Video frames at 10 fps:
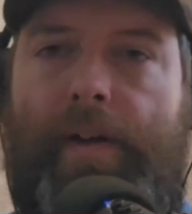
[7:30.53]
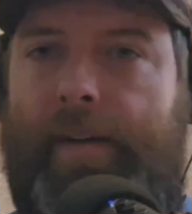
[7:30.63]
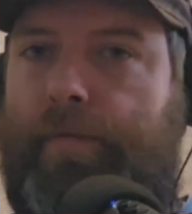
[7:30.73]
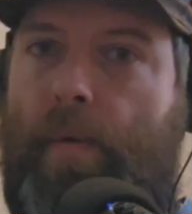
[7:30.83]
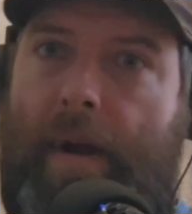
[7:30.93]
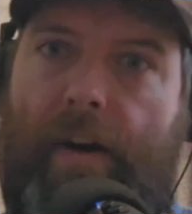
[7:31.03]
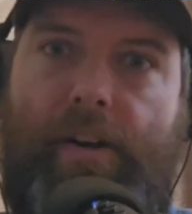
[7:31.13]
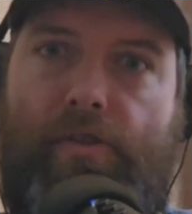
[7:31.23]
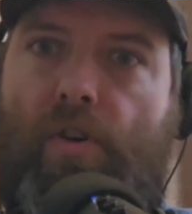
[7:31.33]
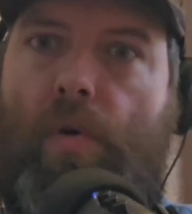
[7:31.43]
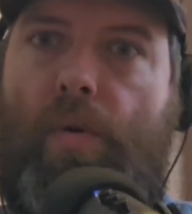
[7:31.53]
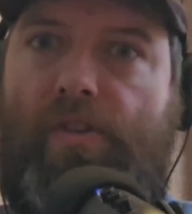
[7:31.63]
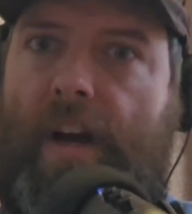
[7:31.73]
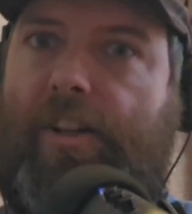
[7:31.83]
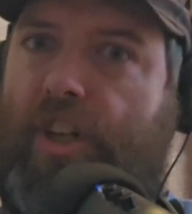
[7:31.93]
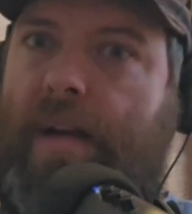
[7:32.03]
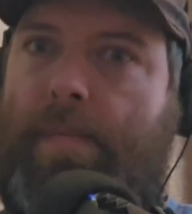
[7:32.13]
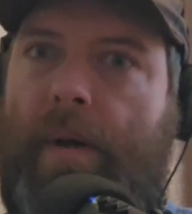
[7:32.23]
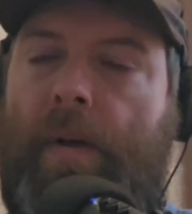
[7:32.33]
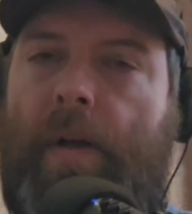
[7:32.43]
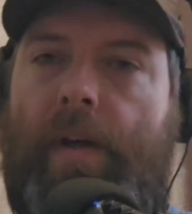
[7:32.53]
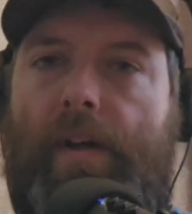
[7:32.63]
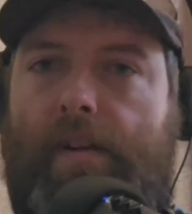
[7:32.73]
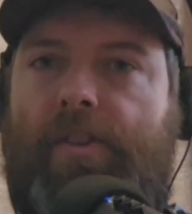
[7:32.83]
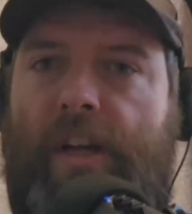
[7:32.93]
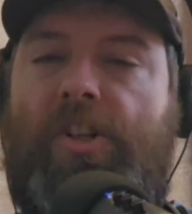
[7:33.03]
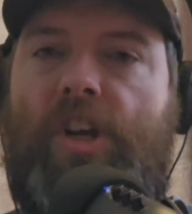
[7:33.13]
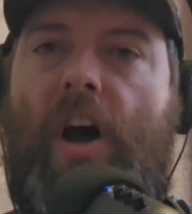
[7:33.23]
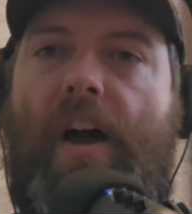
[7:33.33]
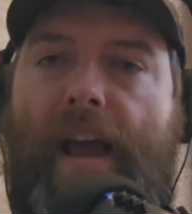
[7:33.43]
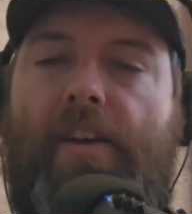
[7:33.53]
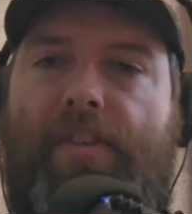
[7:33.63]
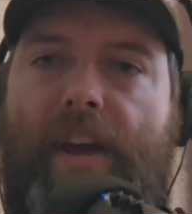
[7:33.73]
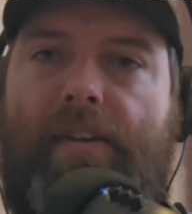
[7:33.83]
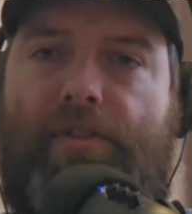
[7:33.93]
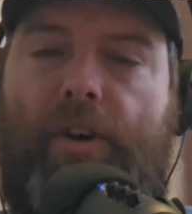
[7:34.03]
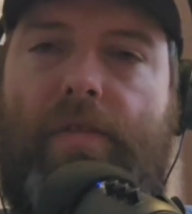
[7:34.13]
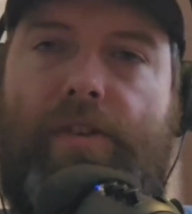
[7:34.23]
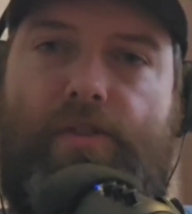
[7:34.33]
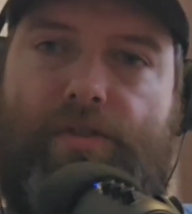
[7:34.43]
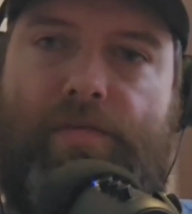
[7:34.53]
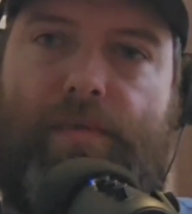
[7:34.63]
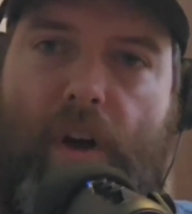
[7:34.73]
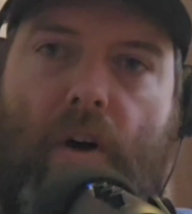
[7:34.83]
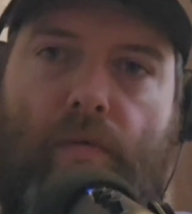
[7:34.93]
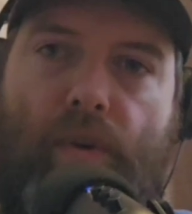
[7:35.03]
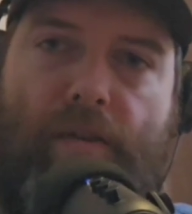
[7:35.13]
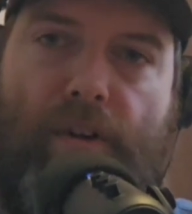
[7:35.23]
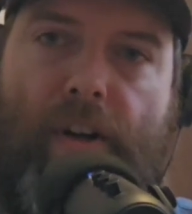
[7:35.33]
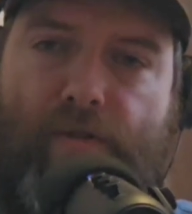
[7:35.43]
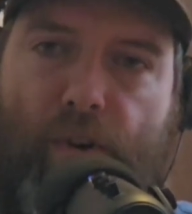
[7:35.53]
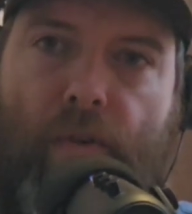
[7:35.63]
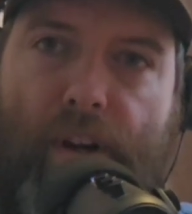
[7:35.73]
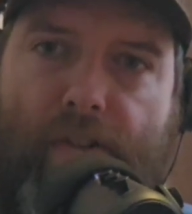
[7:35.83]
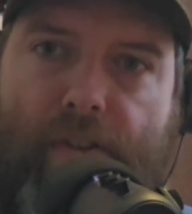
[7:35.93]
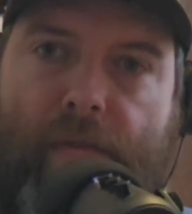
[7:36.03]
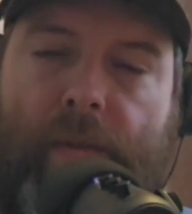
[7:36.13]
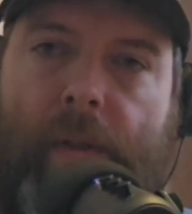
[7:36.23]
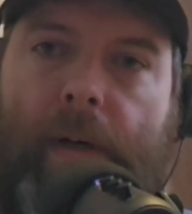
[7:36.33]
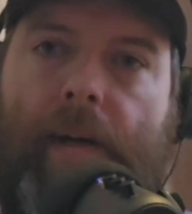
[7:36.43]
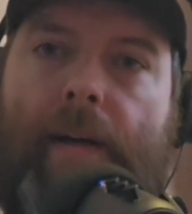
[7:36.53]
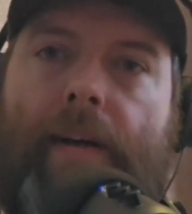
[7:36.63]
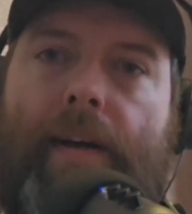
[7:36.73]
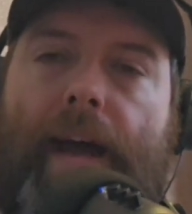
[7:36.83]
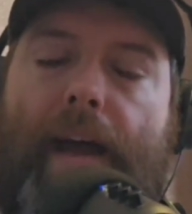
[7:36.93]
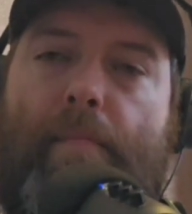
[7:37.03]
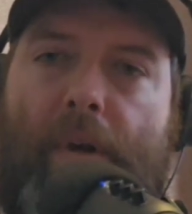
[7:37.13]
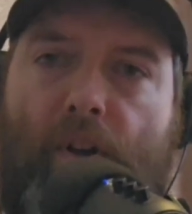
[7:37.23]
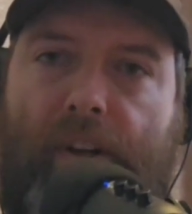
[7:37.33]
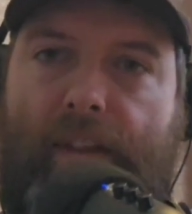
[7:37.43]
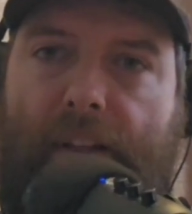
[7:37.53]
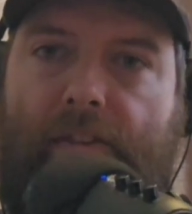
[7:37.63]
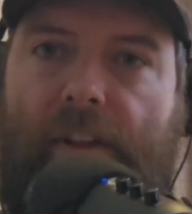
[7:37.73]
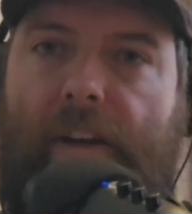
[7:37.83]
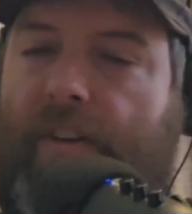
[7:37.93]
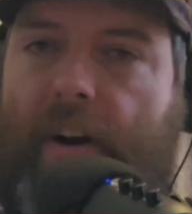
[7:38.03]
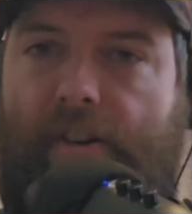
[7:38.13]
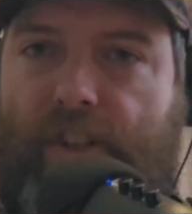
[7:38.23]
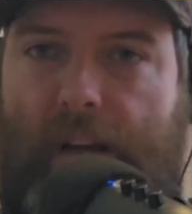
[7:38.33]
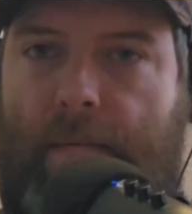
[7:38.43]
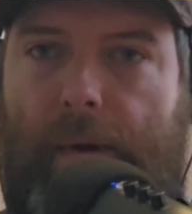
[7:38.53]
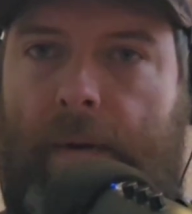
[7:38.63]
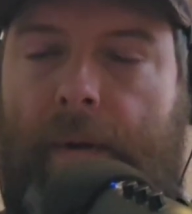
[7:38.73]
repairing your drone is not cheap. DJI has a service called Refresh for a reason. And building these things aren't cheap.